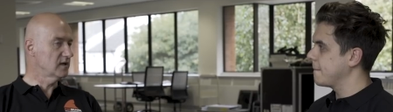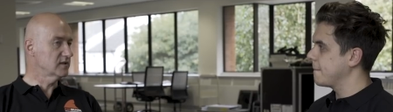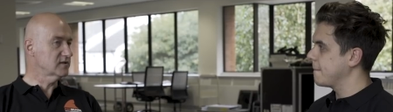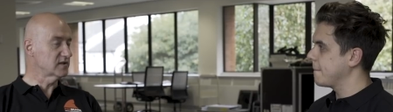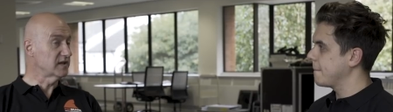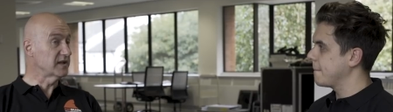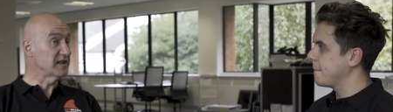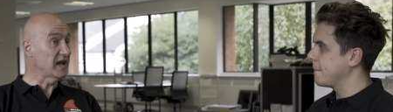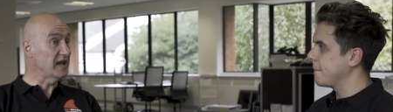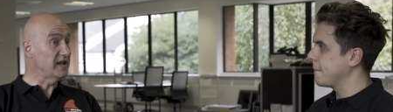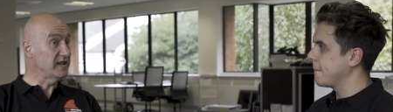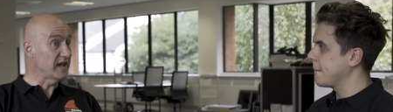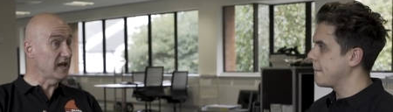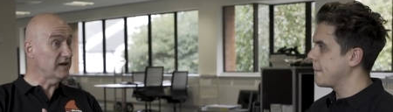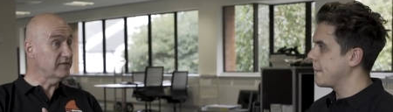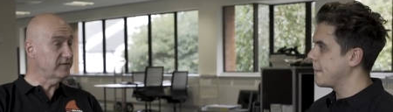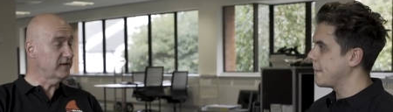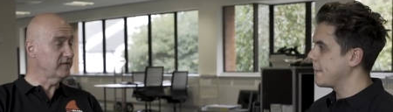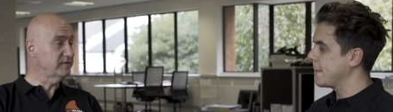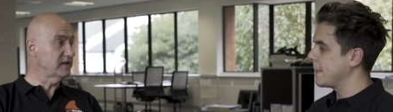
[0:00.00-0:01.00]
Speaker 1: sorry, the
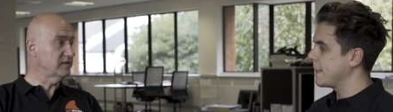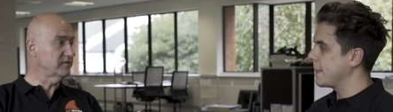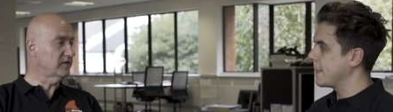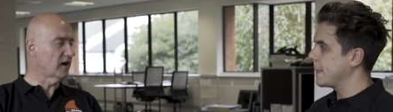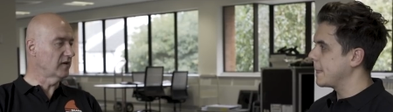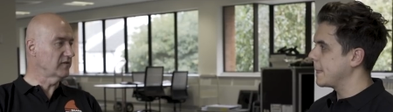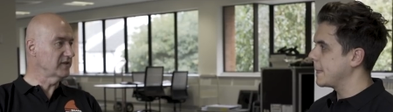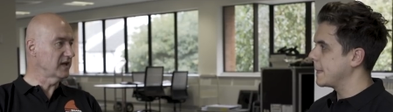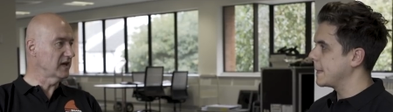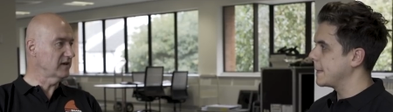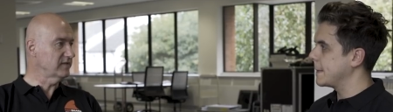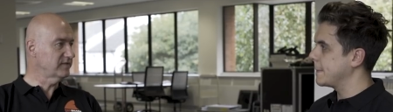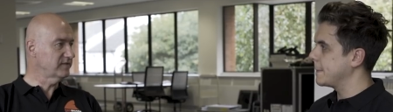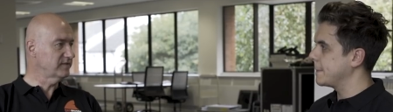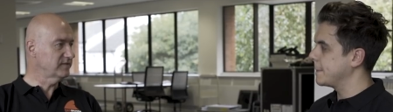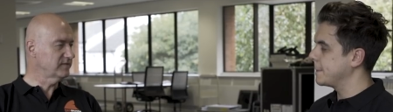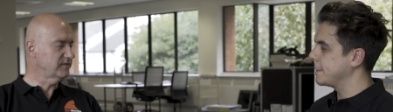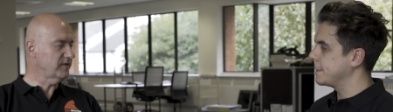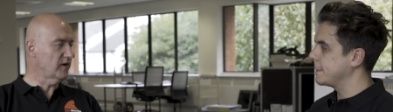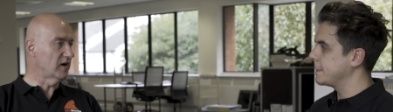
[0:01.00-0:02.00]
F55 and the
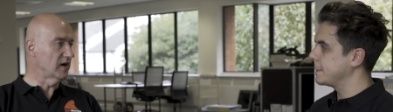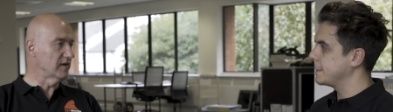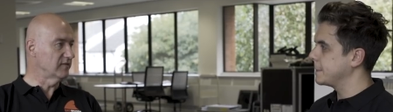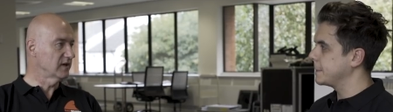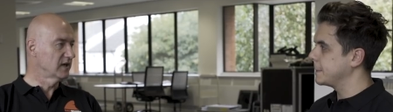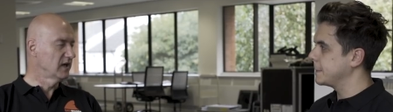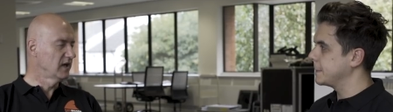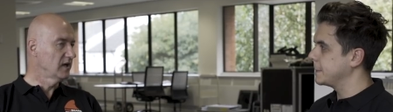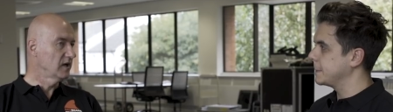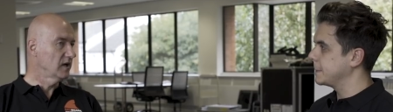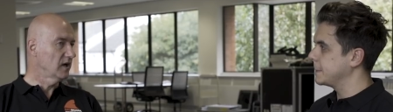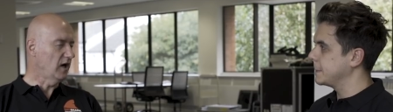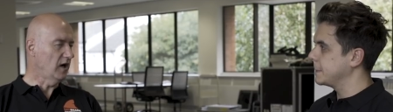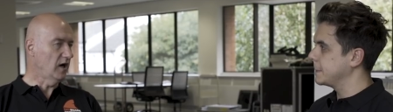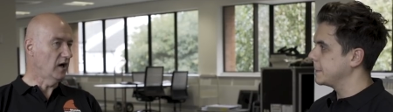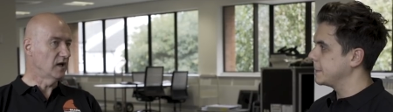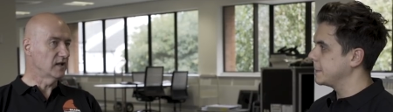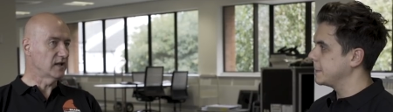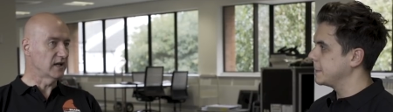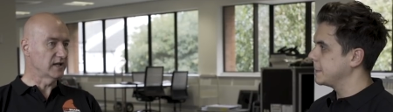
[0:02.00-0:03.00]

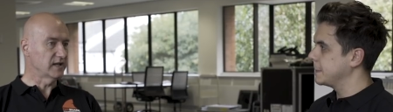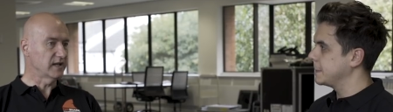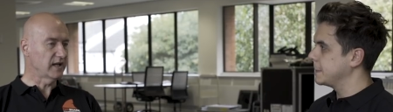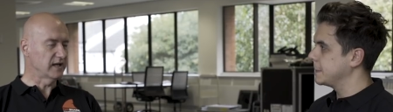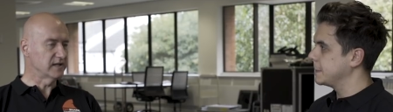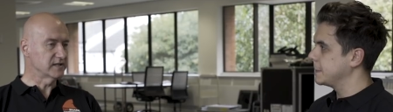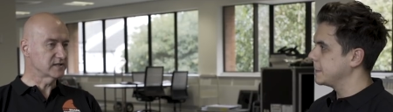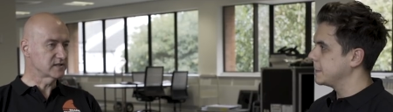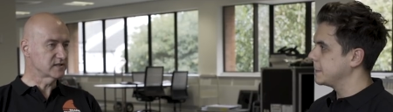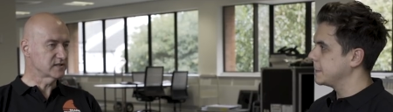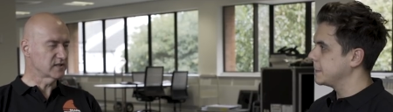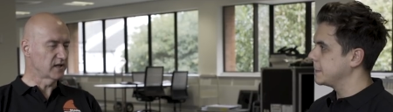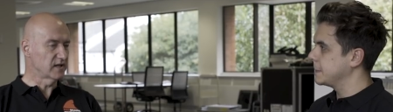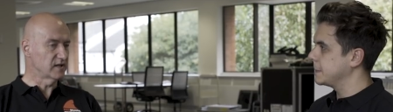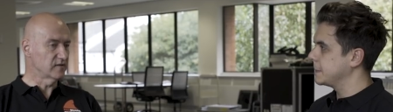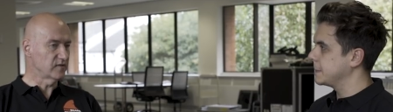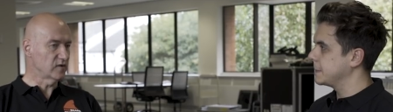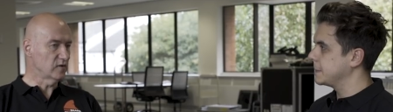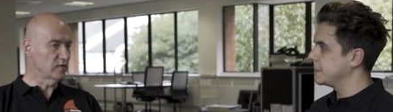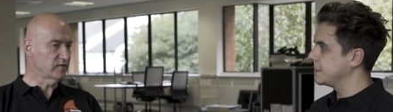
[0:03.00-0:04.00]
F5. That is to say
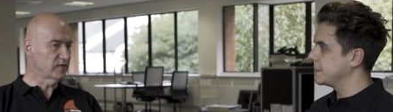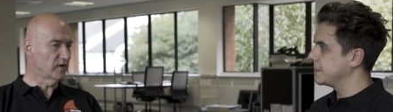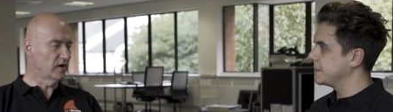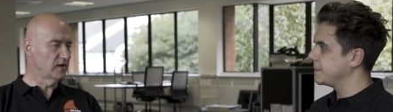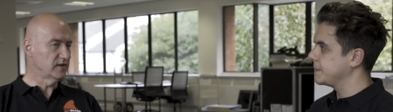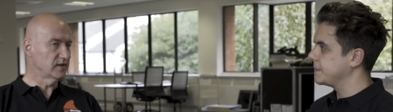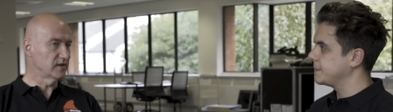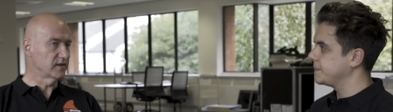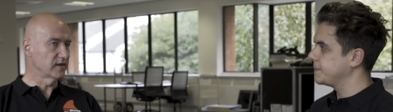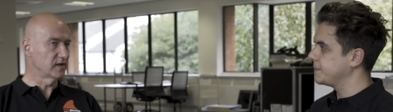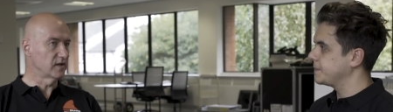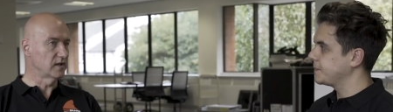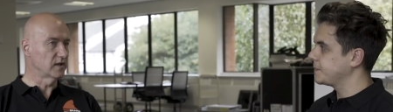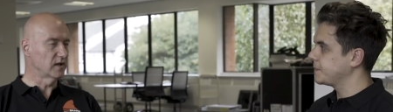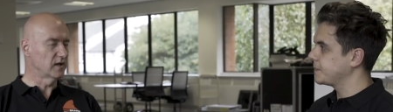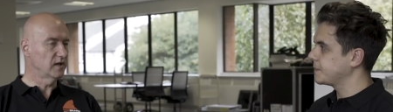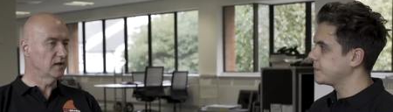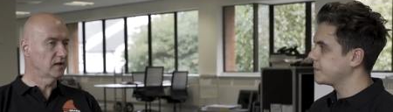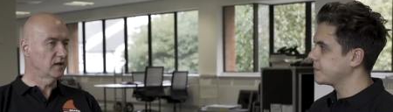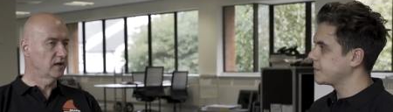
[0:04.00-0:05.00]
the viewfinder,
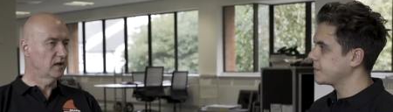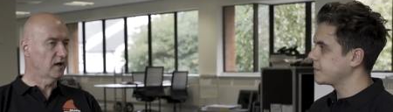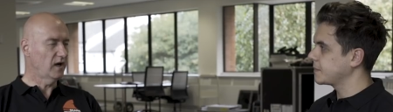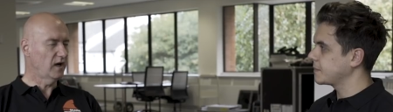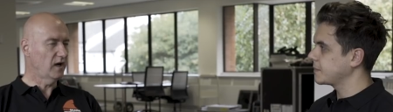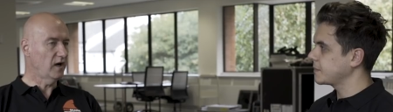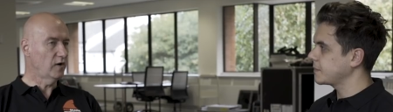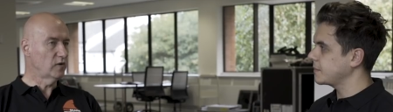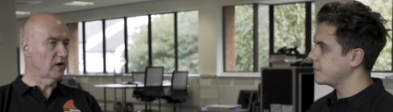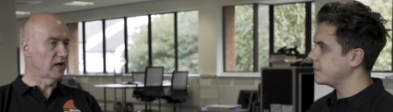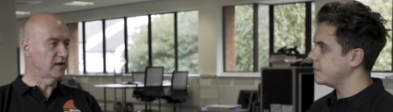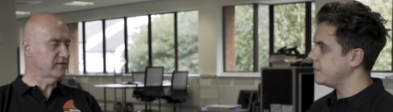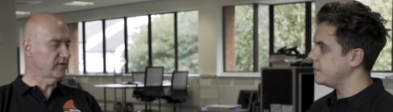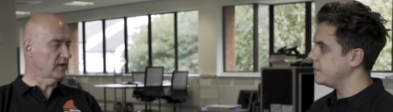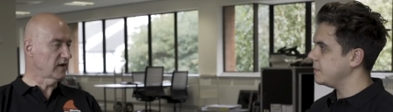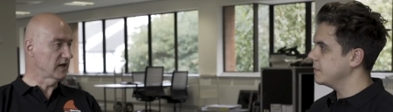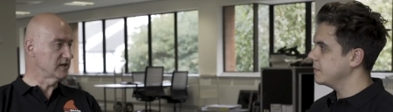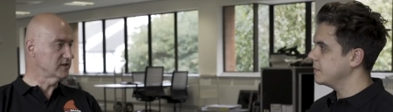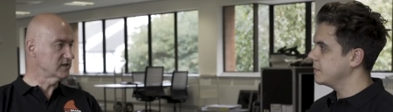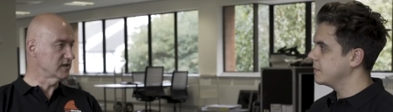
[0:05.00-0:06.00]
the OLED
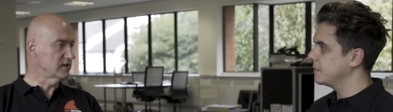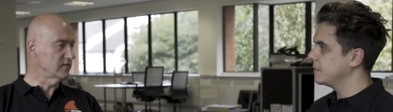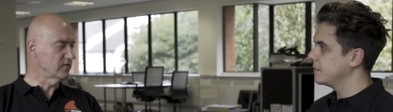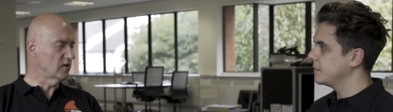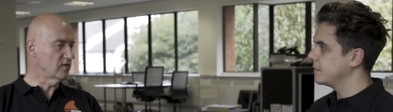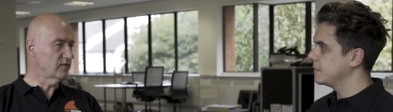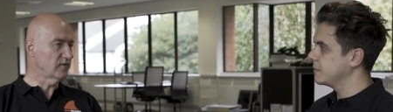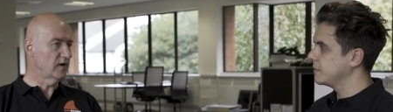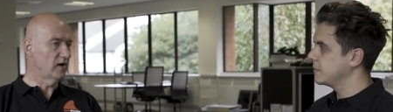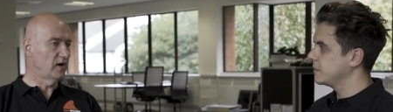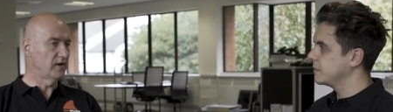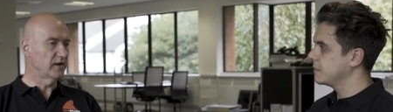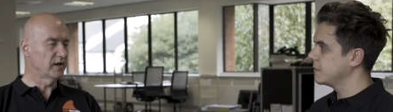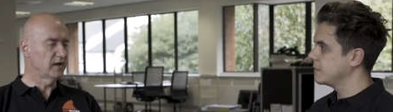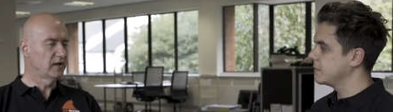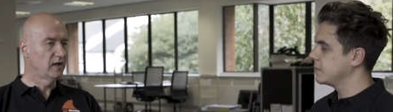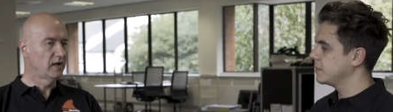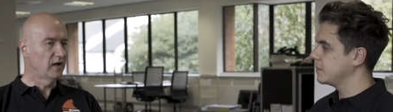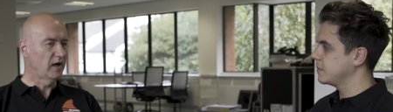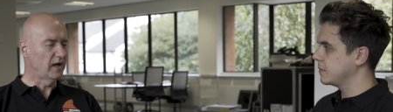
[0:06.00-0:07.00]
Full HD viewfinder,
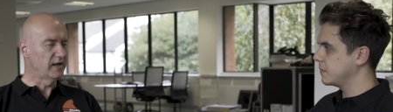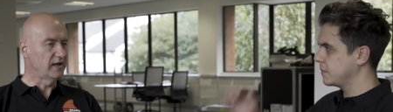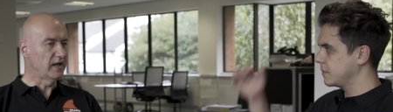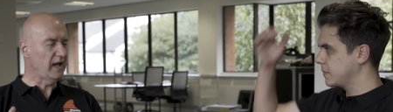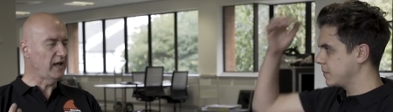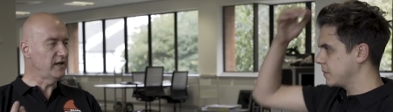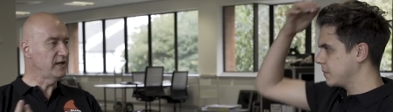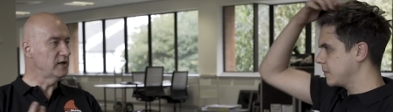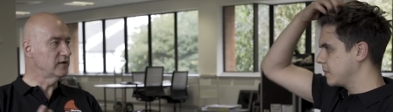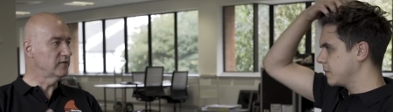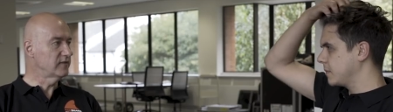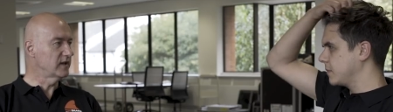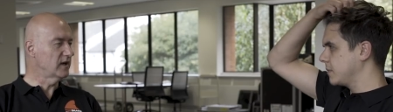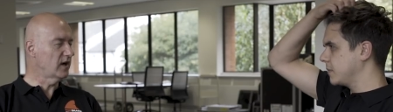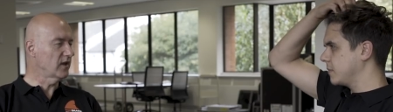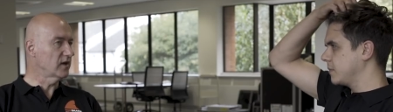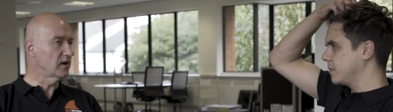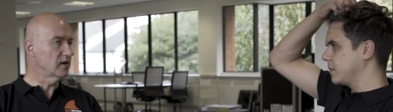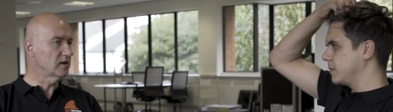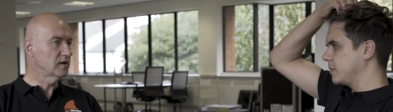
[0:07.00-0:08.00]
and any of the
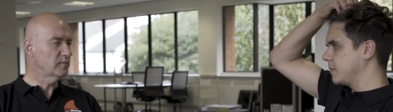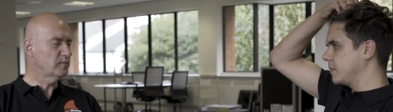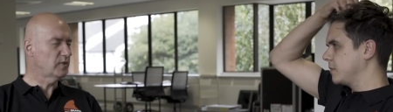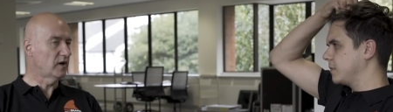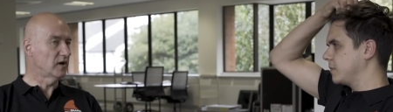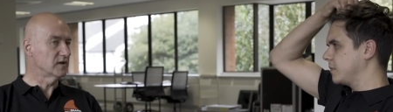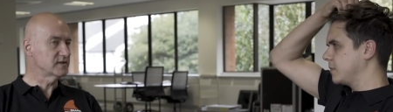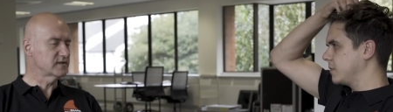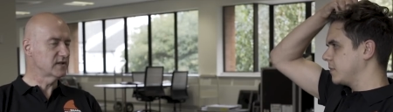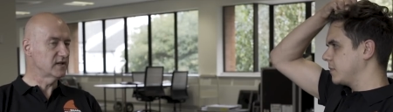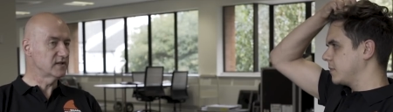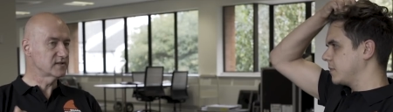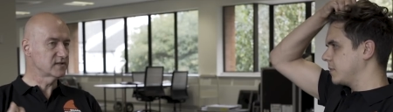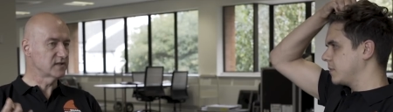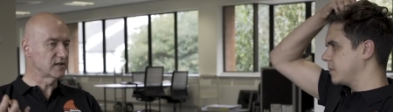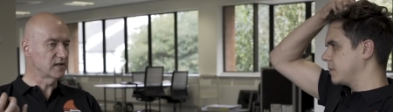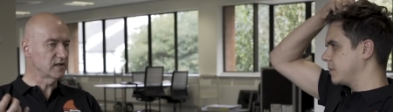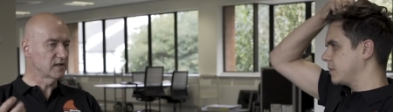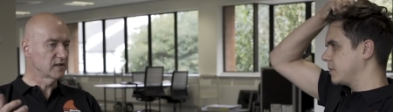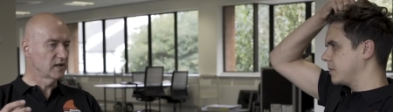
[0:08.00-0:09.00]
other parts. There's
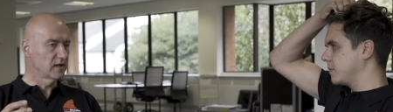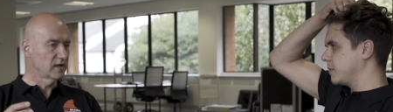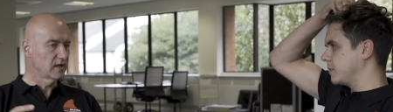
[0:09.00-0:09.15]
the